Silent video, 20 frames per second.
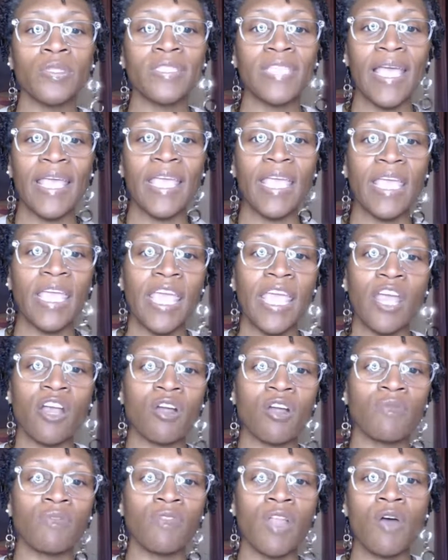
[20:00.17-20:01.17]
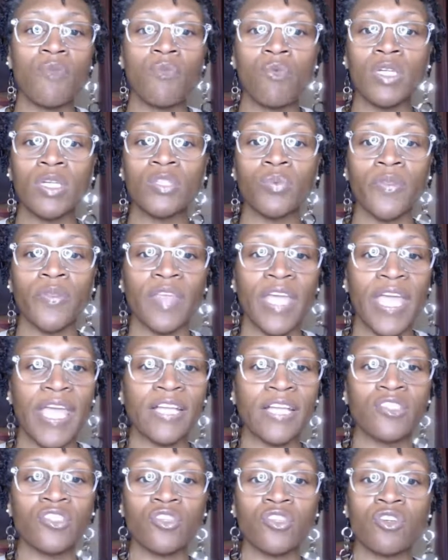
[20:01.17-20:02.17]
taking care of loved ones with
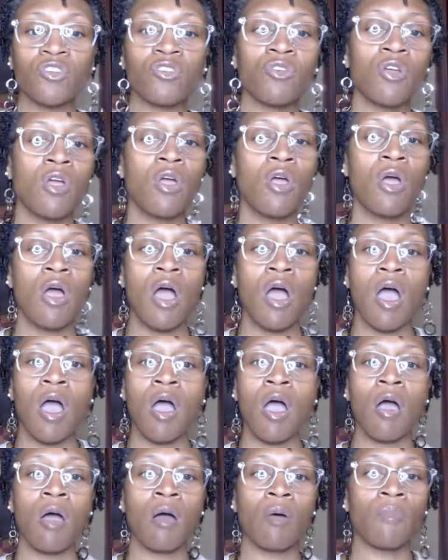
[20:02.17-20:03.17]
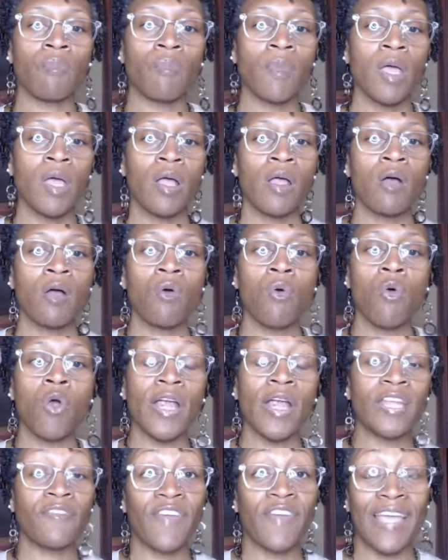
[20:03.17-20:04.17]
cancer um, or
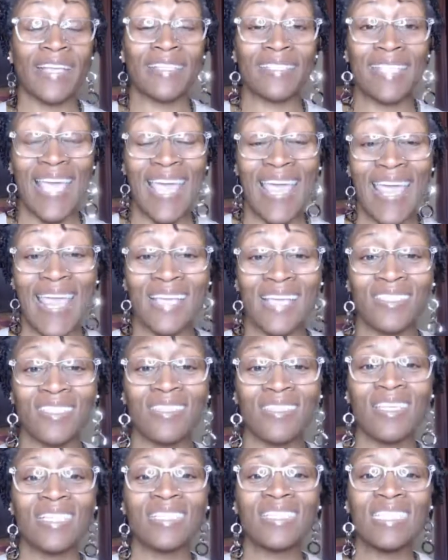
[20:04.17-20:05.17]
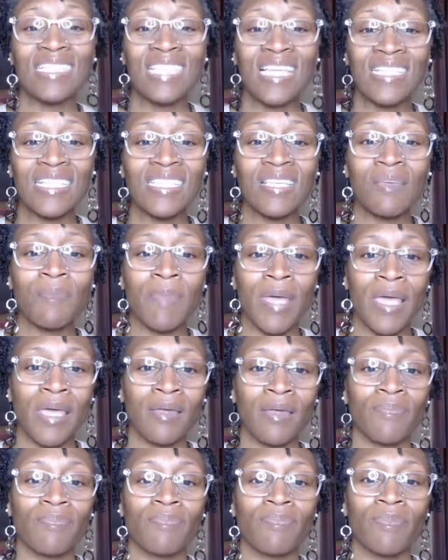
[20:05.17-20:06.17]
advanced age, the
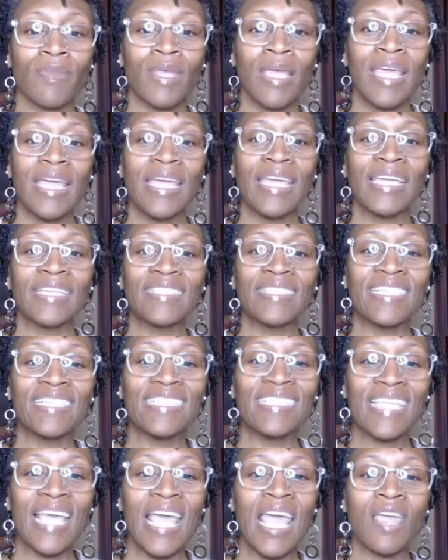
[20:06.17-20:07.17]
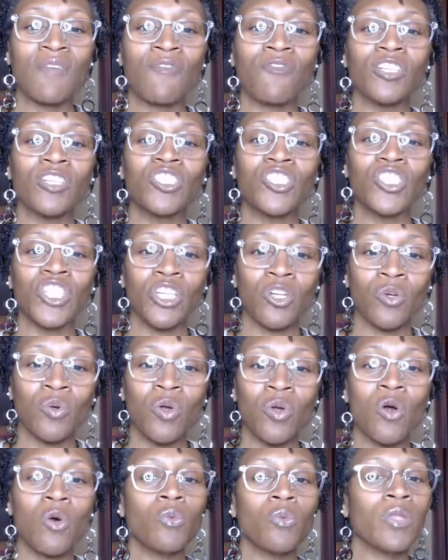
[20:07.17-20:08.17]
sentiment is the same for
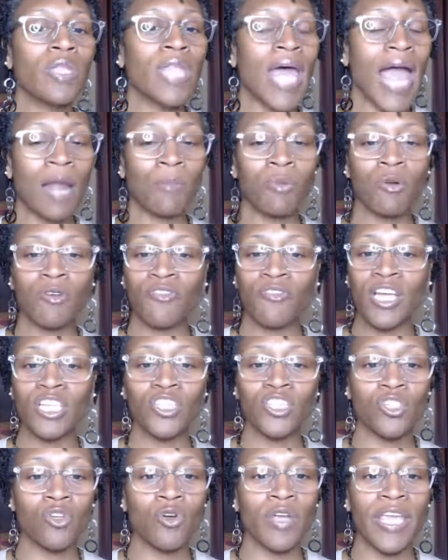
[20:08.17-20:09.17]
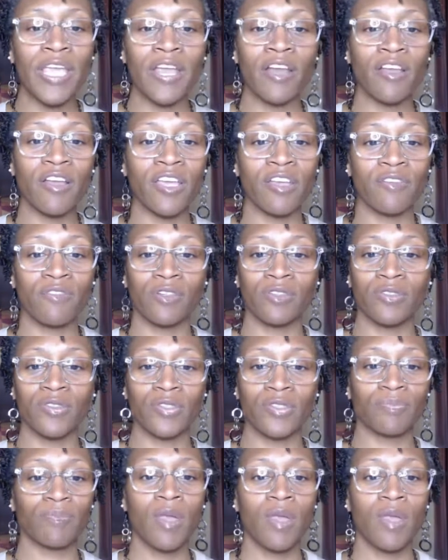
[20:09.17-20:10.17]
general non professional
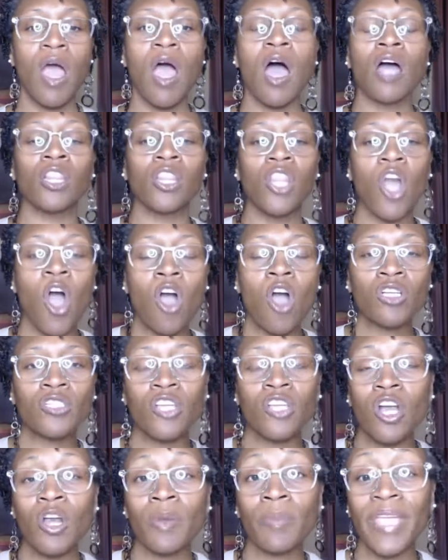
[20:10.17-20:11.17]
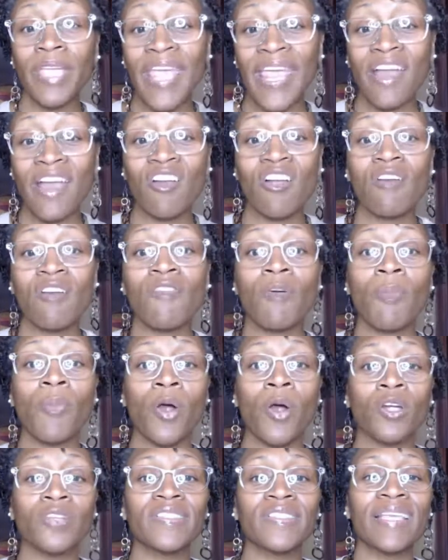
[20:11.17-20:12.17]
caregivers. Long term care of a
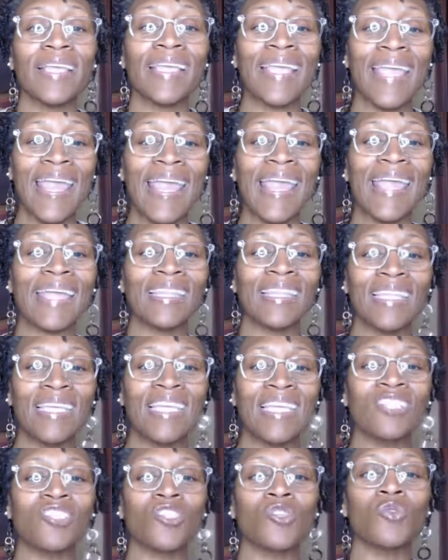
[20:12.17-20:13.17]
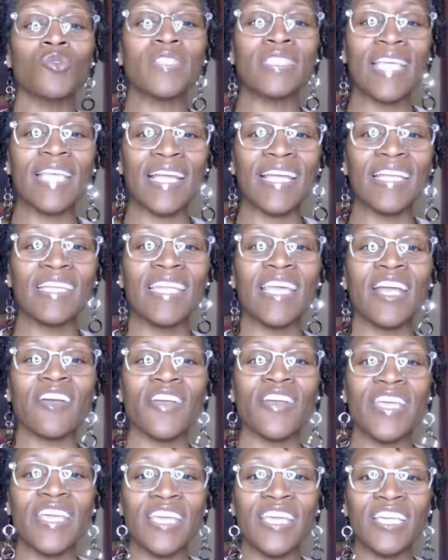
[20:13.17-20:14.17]
person can lead to
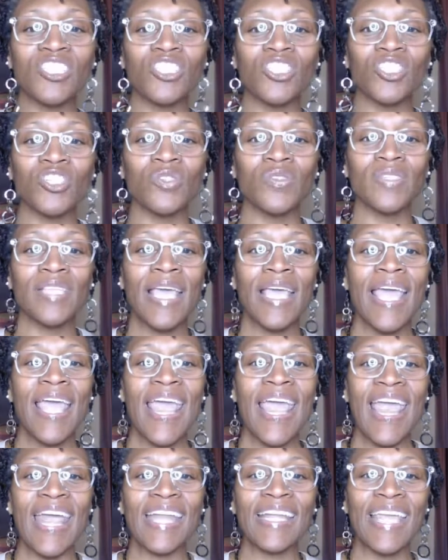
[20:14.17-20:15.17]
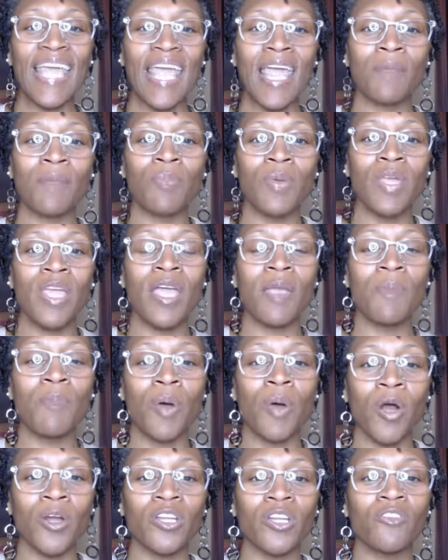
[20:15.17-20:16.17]
secondary issues and can be a
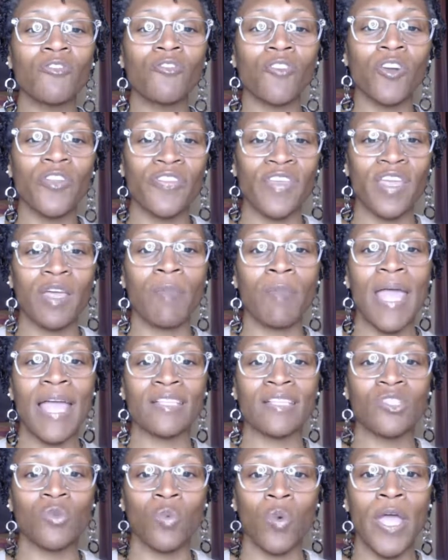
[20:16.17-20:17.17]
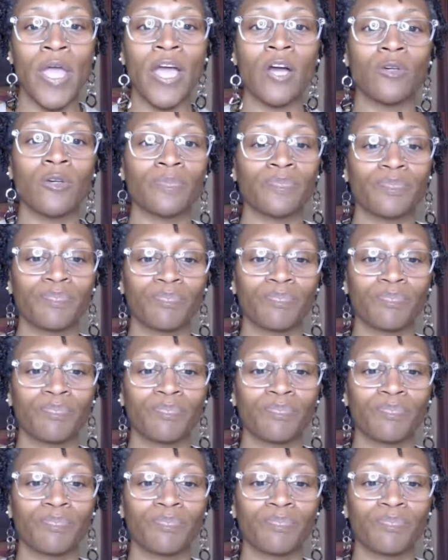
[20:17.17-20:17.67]
burden for them as well.